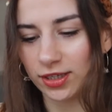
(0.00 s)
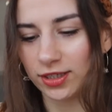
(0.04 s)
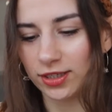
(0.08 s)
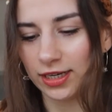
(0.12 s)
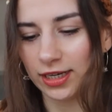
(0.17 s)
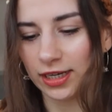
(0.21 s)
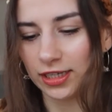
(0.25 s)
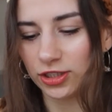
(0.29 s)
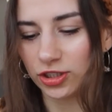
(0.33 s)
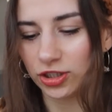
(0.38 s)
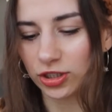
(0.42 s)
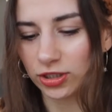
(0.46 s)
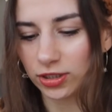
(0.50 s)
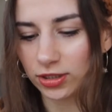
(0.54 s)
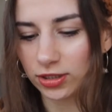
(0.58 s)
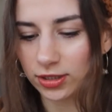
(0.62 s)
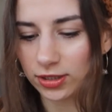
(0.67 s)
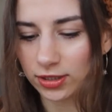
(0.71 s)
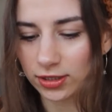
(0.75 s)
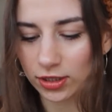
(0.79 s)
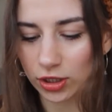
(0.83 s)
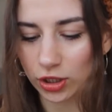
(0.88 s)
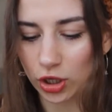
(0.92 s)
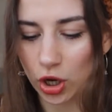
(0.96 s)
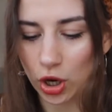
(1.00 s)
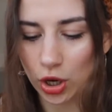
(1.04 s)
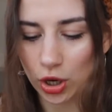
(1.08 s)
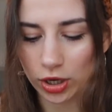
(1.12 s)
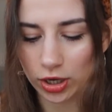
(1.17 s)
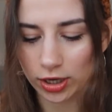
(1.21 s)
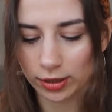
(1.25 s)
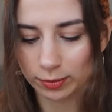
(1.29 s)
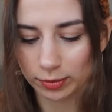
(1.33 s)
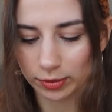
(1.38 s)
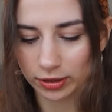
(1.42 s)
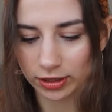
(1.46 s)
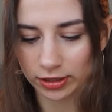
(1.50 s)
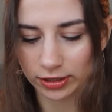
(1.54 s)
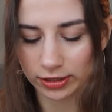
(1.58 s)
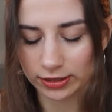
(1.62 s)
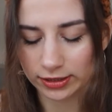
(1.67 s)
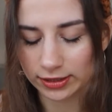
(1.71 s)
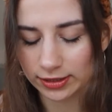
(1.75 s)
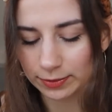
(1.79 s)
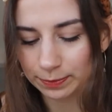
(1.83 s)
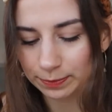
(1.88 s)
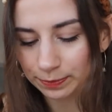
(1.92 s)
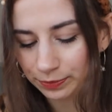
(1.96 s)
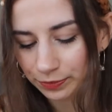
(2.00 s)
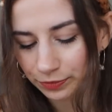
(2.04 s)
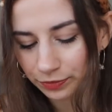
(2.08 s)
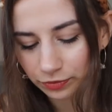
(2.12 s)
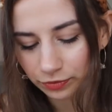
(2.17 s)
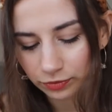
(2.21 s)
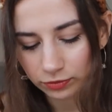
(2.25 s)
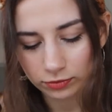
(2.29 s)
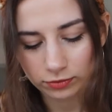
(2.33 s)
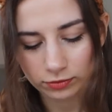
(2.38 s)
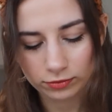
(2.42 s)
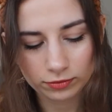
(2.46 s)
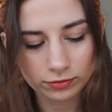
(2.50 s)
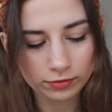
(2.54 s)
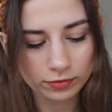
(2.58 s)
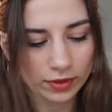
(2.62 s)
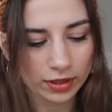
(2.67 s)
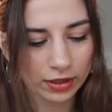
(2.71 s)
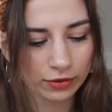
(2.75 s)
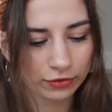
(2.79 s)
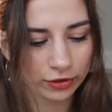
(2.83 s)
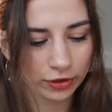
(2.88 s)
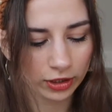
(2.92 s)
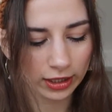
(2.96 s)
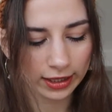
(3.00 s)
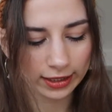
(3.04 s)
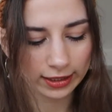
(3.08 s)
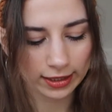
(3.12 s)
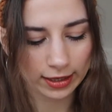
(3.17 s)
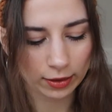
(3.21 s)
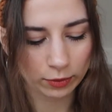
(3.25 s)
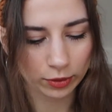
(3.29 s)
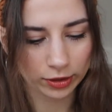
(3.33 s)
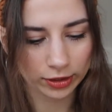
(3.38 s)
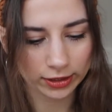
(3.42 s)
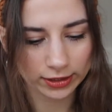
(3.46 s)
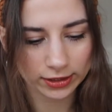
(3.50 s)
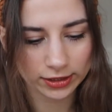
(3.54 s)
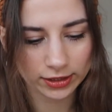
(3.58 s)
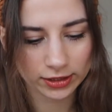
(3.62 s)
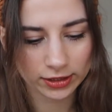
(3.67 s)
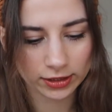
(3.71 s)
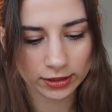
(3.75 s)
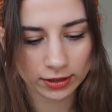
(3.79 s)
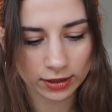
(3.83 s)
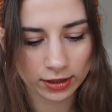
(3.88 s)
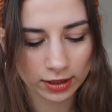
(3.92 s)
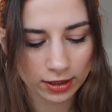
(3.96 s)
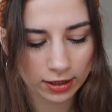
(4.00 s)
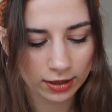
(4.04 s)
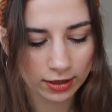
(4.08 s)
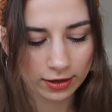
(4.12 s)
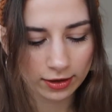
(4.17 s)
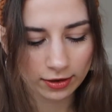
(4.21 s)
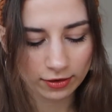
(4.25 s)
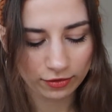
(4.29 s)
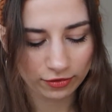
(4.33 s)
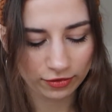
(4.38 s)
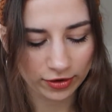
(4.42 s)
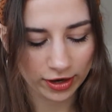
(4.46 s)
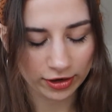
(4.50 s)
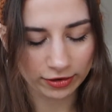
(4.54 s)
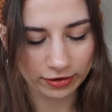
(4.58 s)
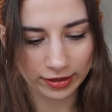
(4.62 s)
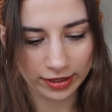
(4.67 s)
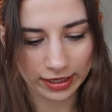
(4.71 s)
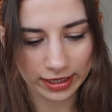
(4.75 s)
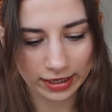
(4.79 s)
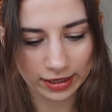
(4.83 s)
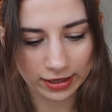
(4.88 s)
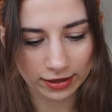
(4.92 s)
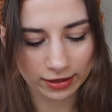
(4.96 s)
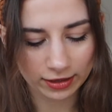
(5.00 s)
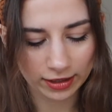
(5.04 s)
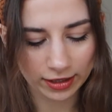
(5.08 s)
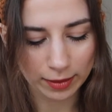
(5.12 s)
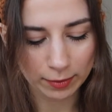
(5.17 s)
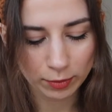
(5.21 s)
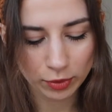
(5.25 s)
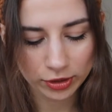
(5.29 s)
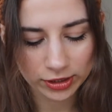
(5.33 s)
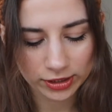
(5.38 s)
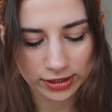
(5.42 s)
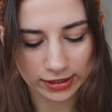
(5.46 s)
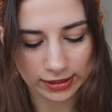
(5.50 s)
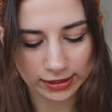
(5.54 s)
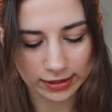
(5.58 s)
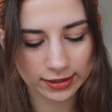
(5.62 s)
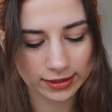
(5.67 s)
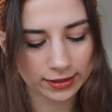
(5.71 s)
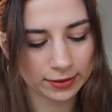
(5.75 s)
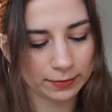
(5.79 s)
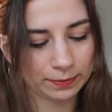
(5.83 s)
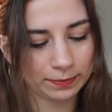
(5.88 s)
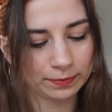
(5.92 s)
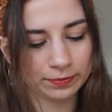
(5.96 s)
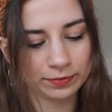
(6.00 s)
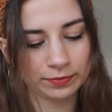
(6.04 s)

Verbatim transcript: the diligence card because i feel like that one is very important